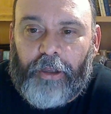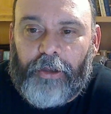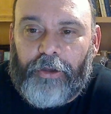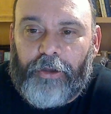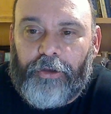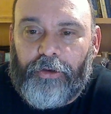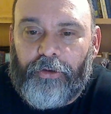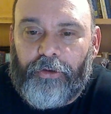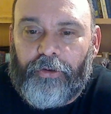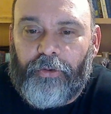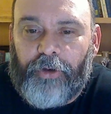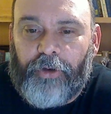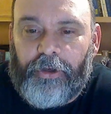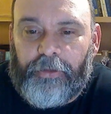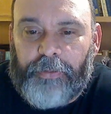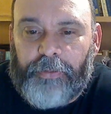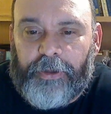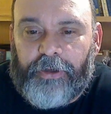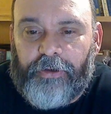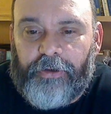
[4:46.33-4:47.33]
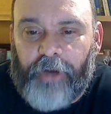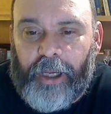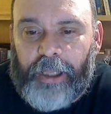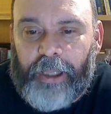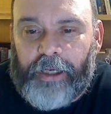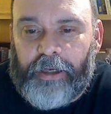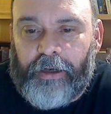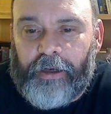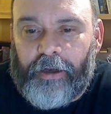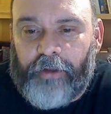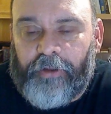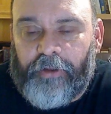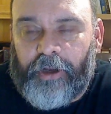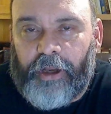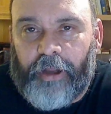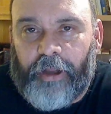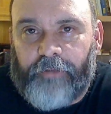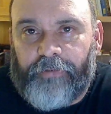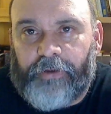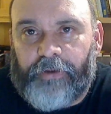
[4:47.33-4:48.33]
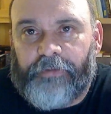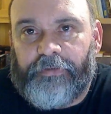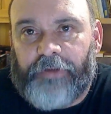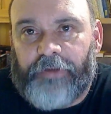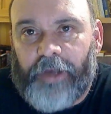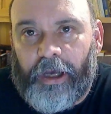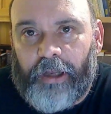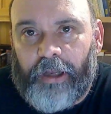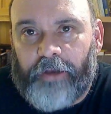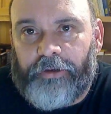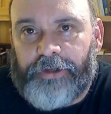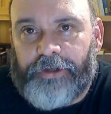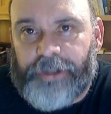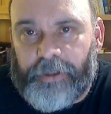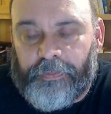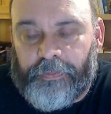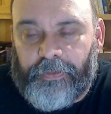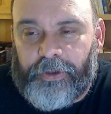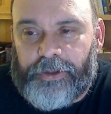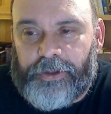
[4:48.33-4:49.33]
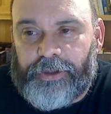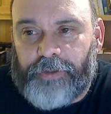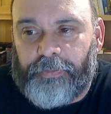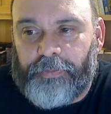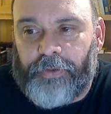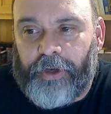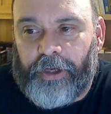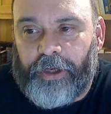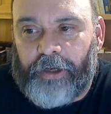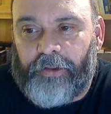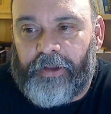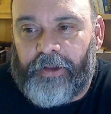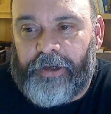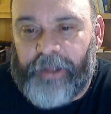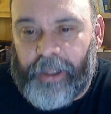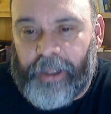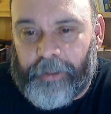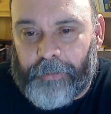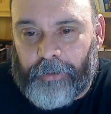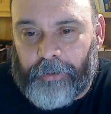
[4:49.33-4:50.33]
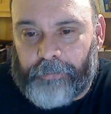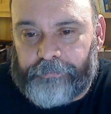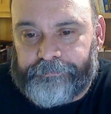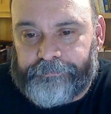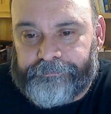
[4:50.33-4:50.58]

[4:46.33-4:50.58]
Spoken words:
you're going to be graded on the level of scholarship that you bring to the table.